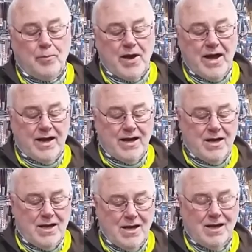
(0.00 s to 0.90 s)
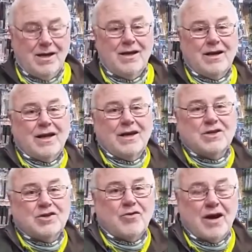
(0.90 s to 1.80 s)
bang, and it
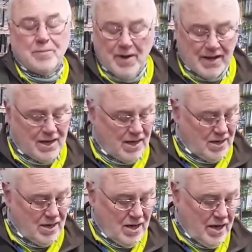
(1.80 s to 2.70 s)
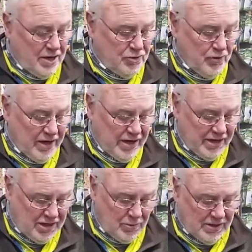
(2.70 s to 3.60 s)
goes straight back in. And it's really
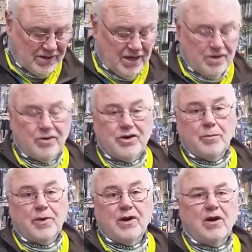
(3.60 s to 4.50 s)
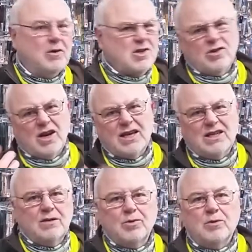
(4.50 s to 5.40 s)
easy when it's sitting on your belt. Oh, I was too
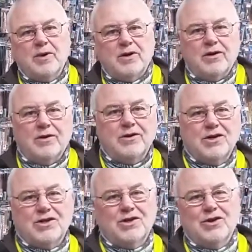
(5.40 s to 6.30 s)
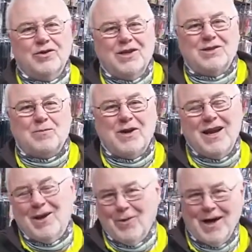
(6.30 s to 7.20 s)
lazy to put a belt on just to do this, but
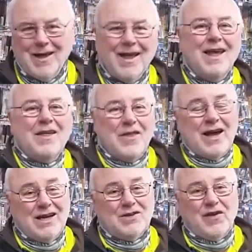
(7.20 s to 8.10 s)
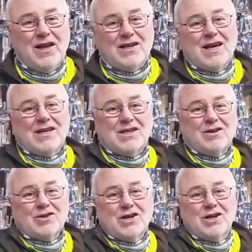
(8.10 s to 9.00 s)
anyway, that is fantastic.
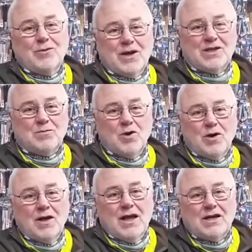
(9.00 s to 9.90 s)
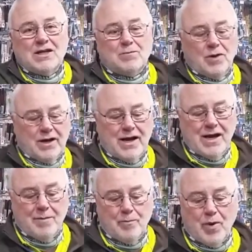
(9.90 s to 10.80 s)
I'll show you once more. Just pull it
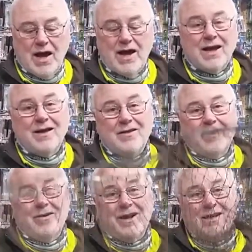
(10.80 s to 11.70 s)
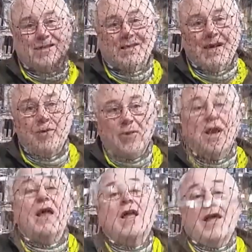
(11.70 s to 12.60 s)
out, bang, there it is, it's open.
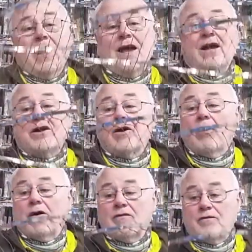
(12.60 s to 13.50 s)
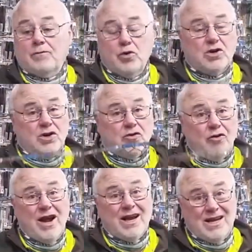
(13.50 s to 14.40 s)
And I've put
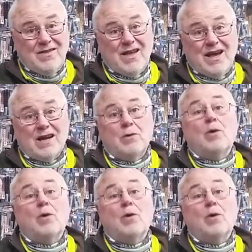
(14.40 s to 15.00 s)
trout in that